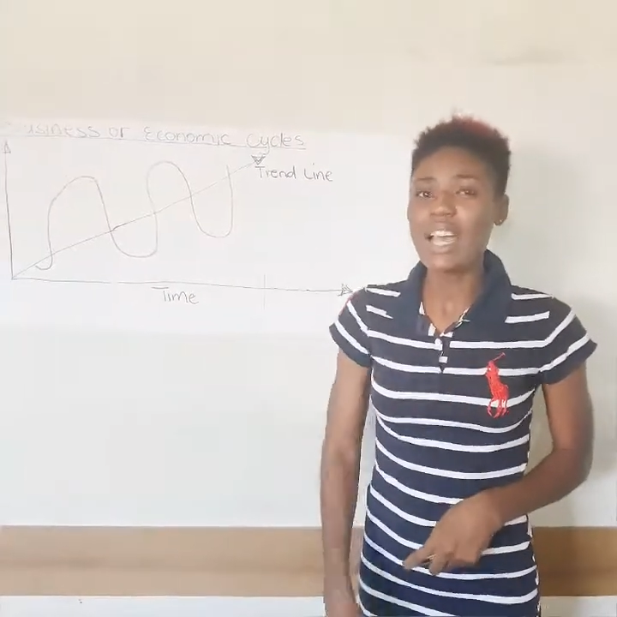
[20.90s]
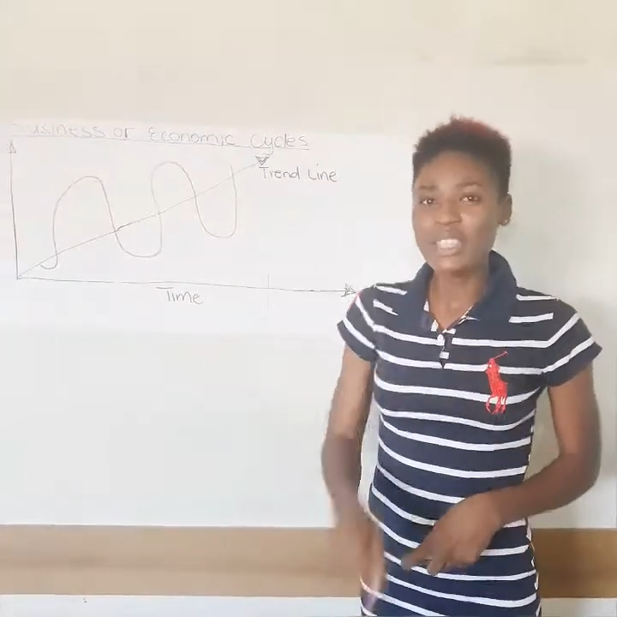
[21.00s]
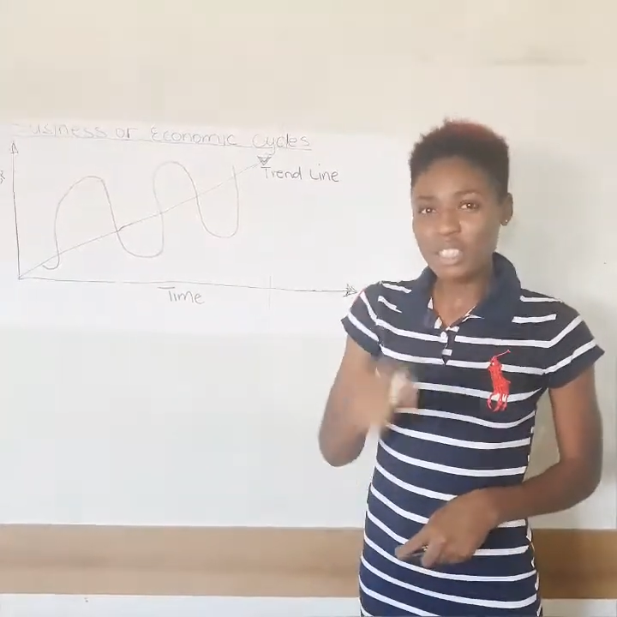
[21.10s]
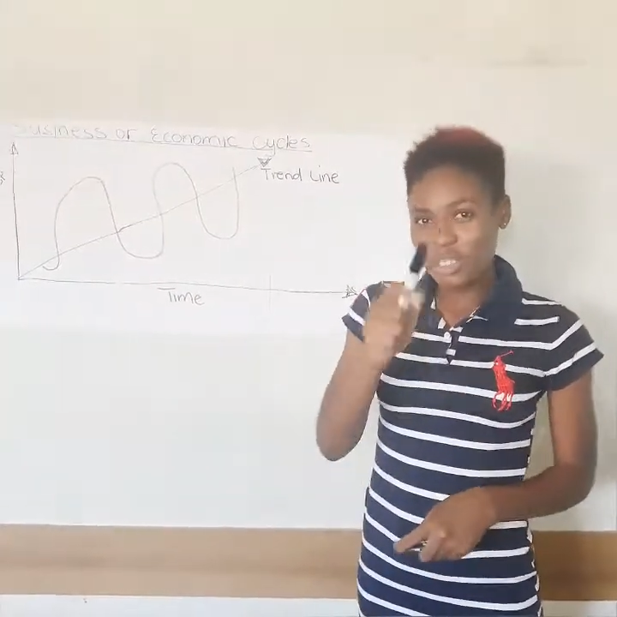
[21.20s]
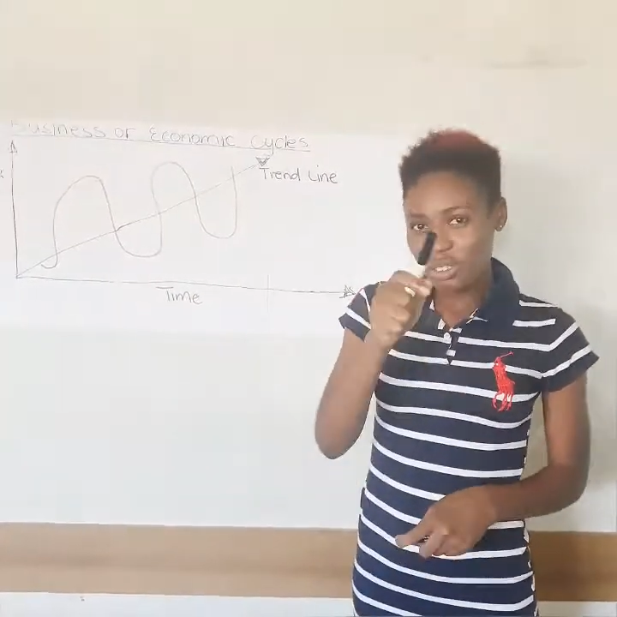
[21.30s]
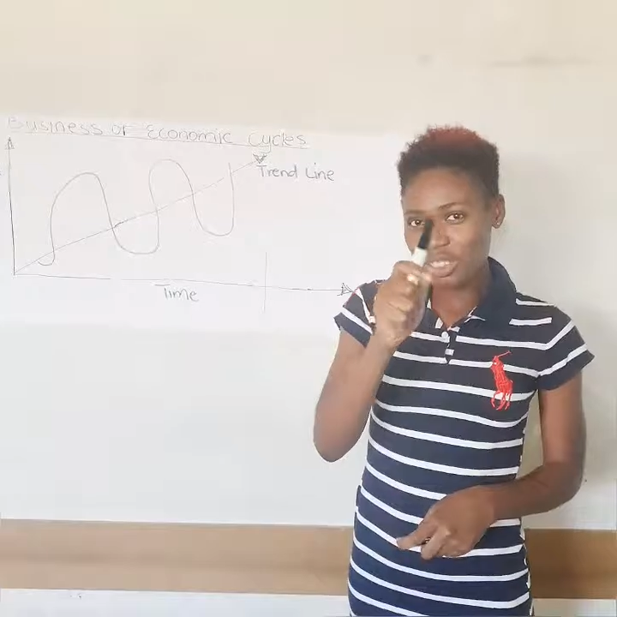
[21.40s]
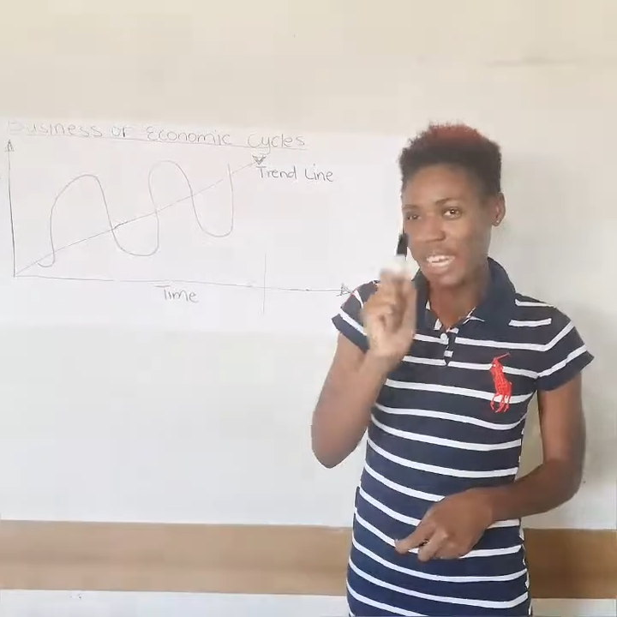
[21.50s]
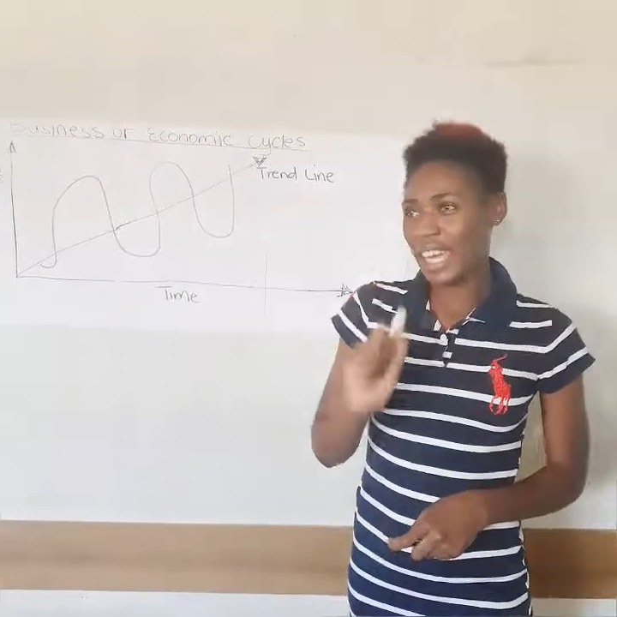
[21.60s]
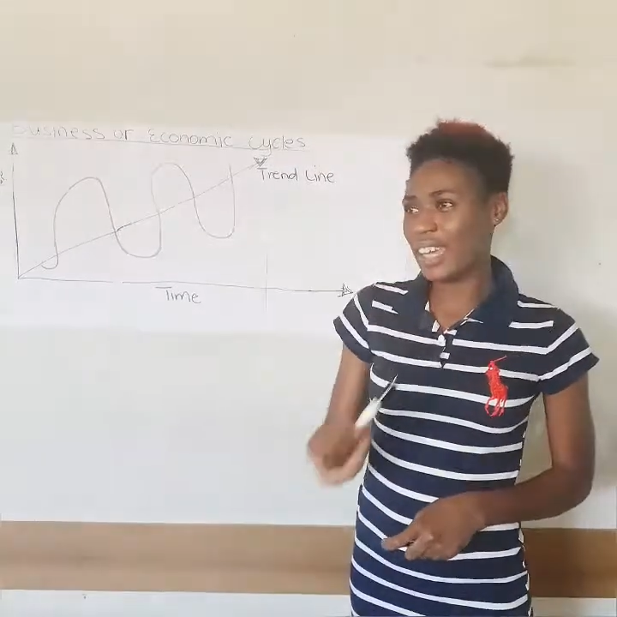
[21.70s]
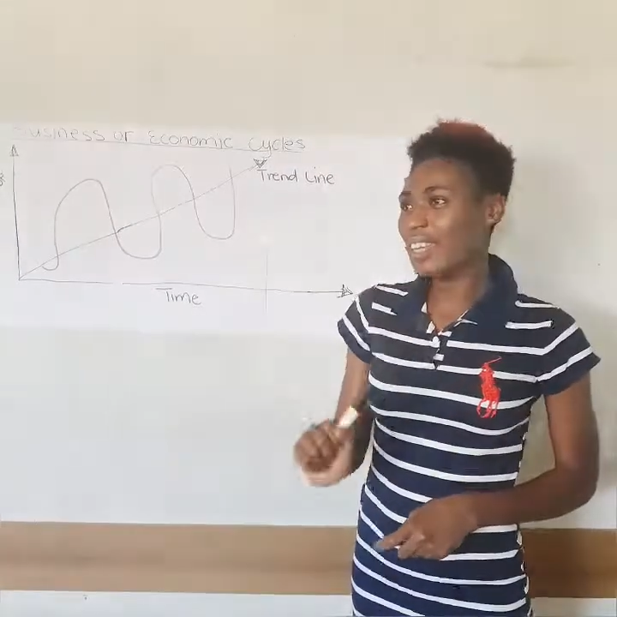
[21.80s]
So
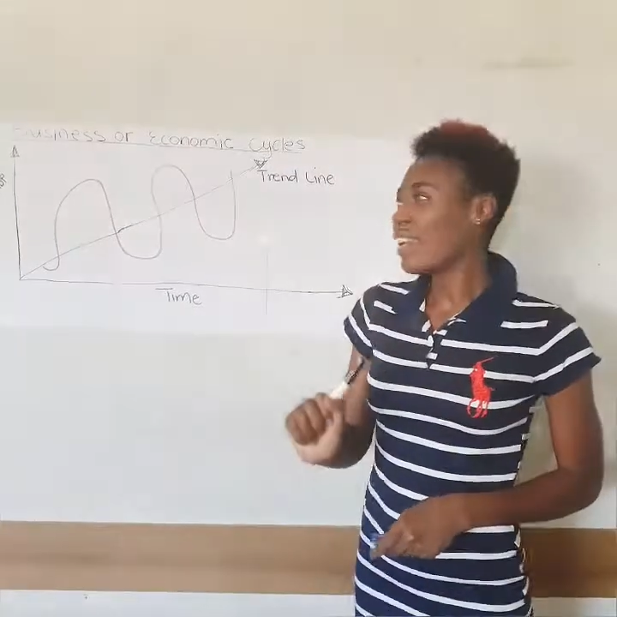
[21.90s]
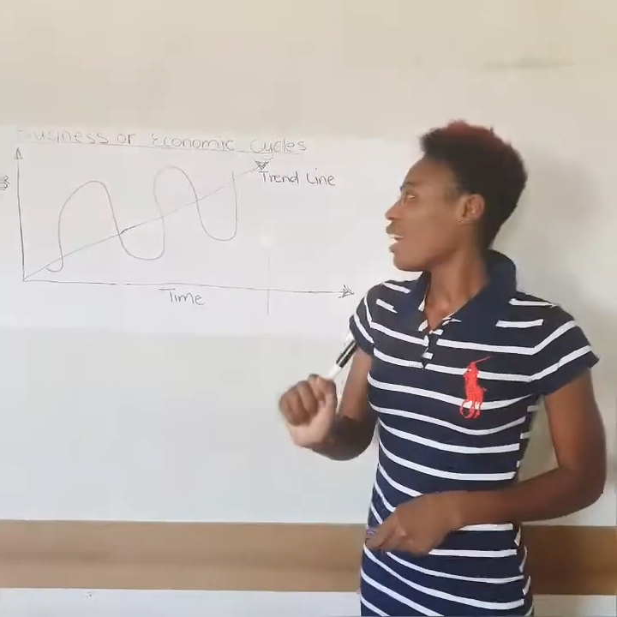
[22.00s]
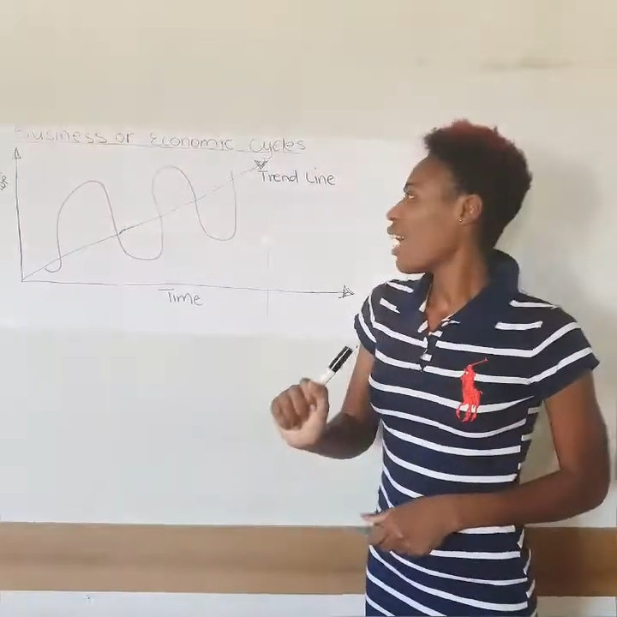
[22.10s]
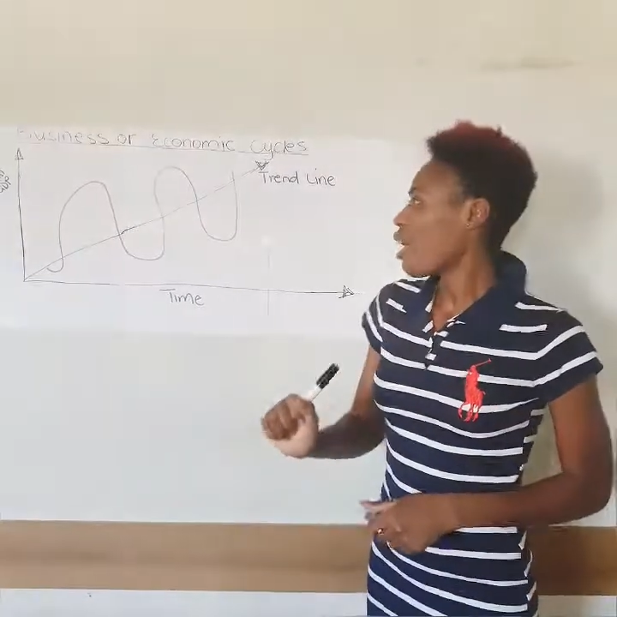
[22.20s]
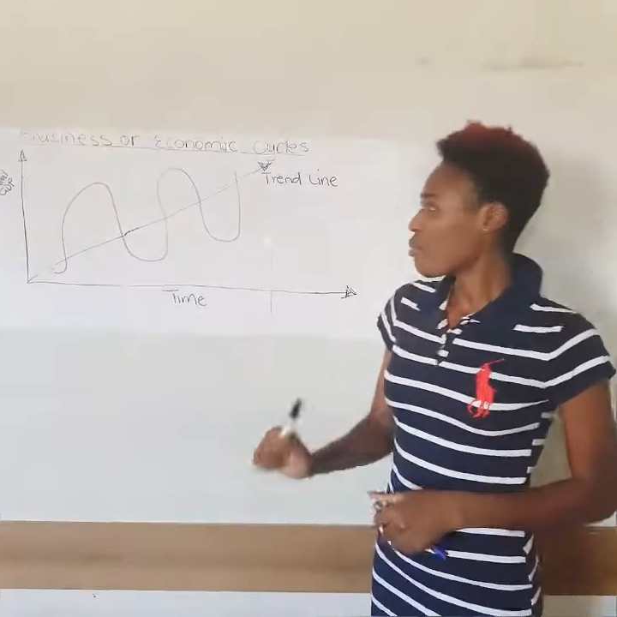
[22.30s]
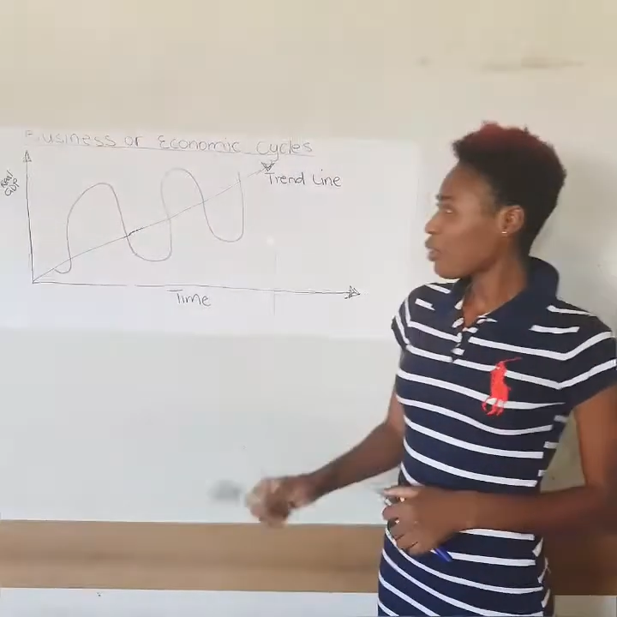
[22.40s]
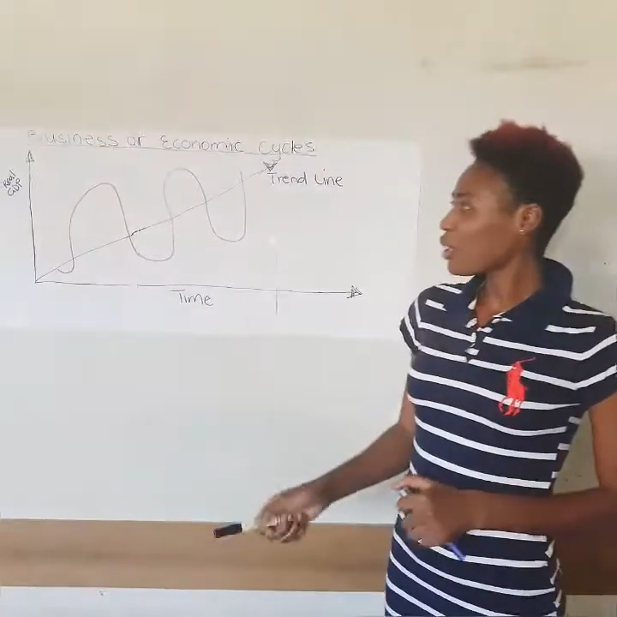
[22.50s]
today I'm going